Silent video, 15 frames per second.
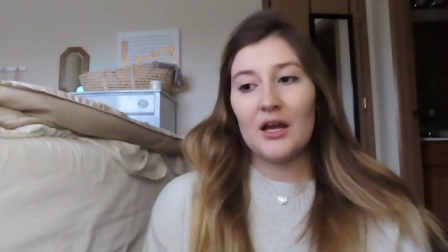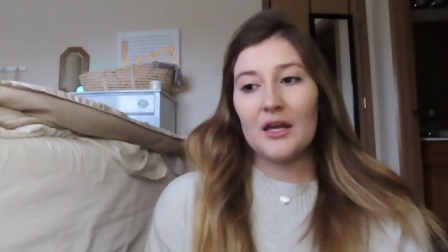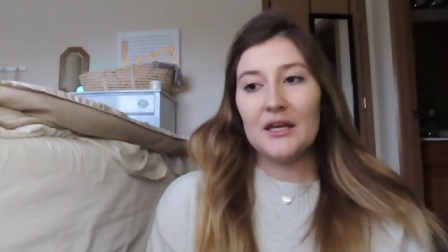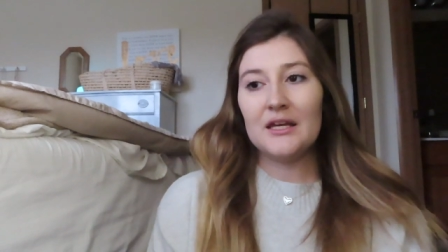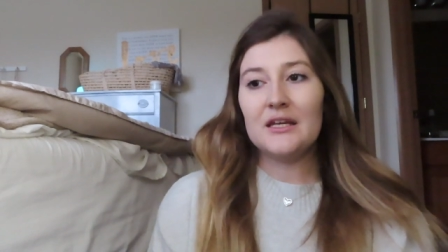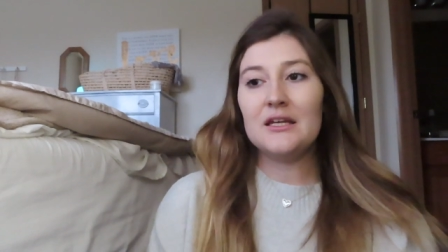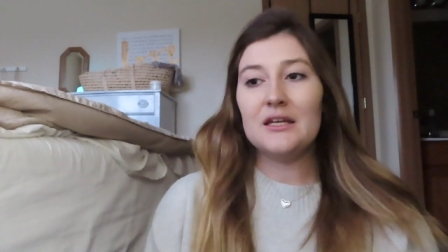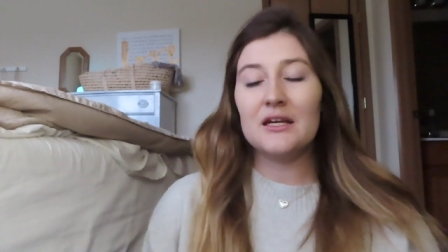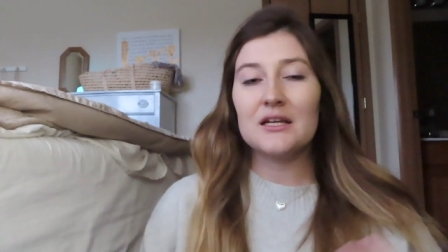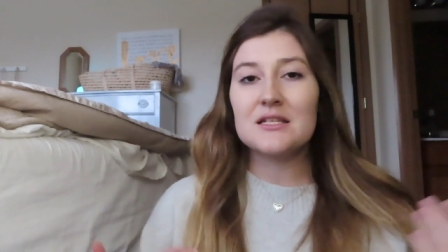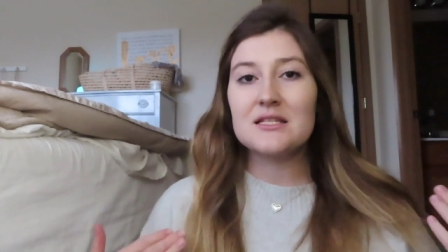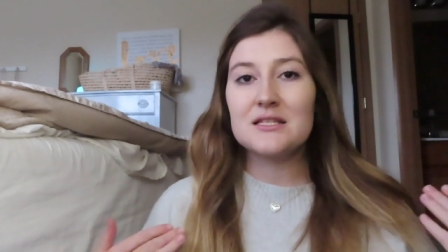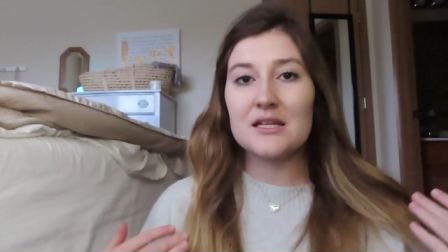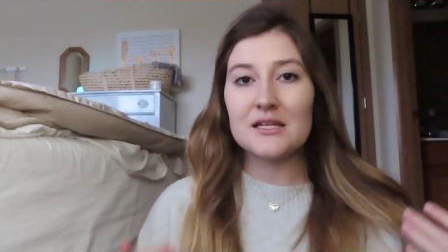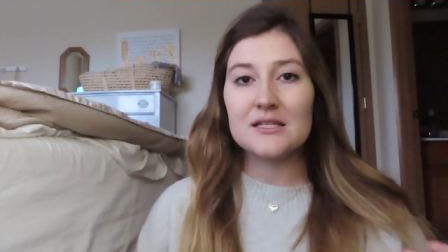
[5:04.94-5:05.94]
he
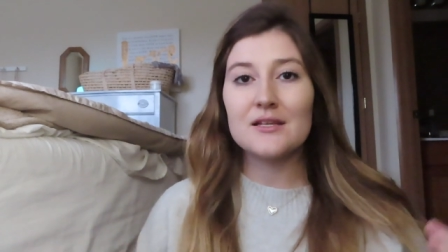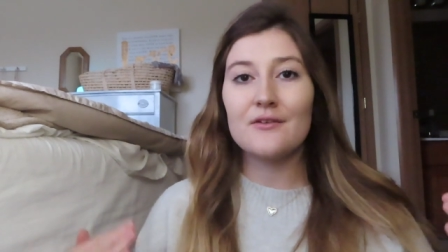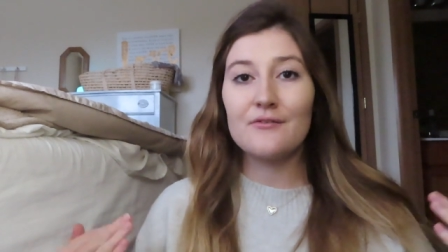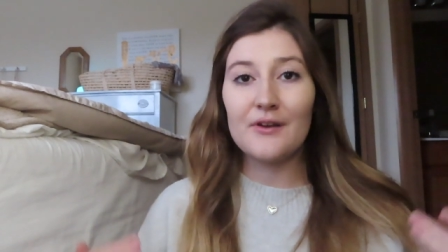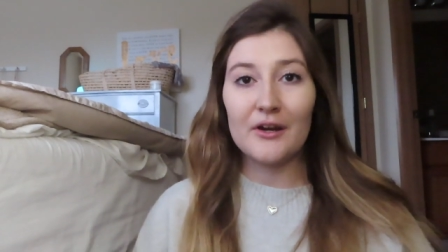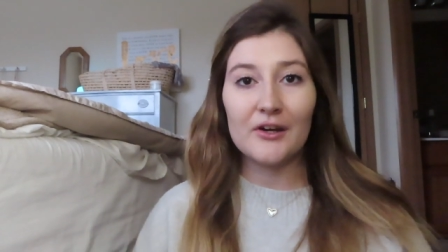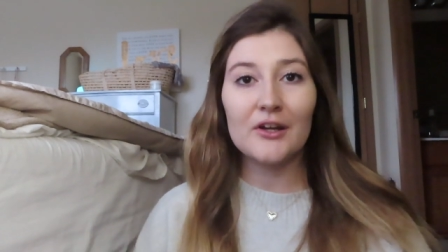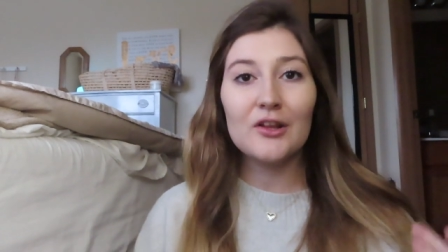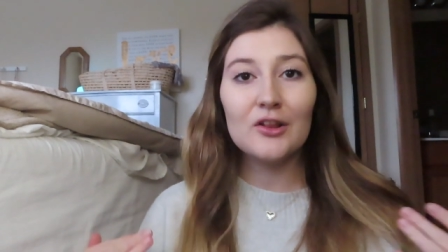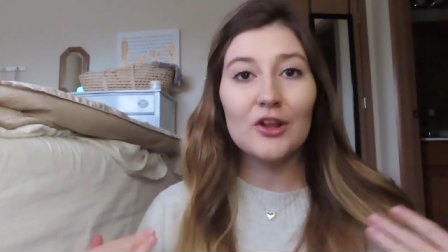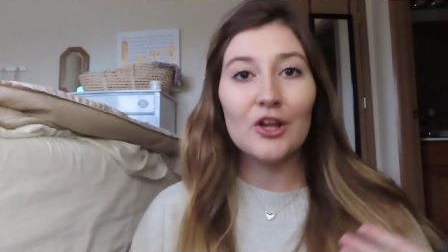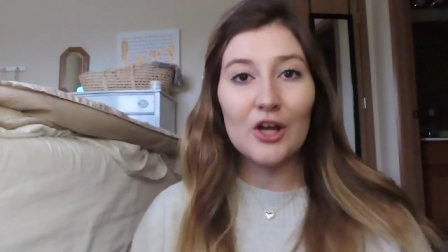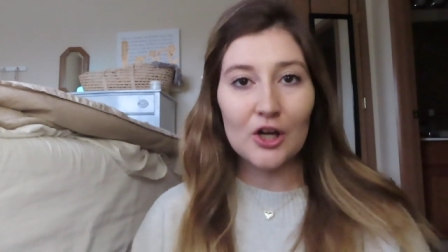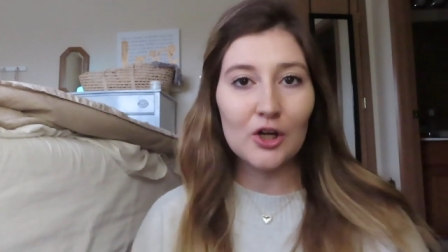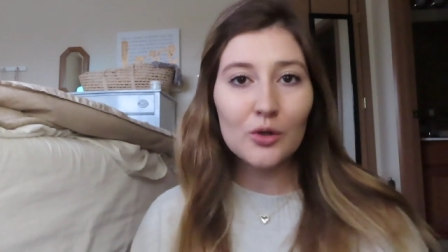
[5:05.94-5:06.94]
sits very
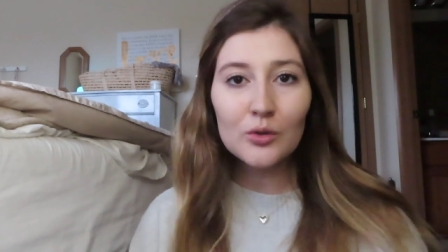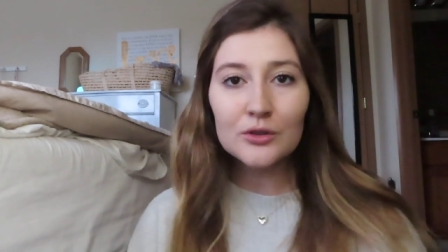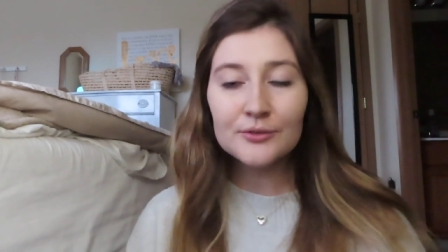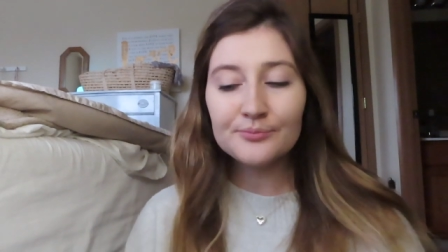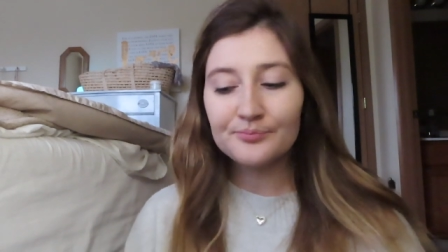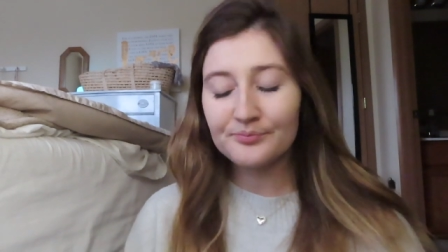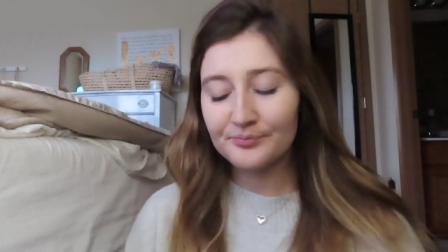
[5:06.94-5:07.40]
low.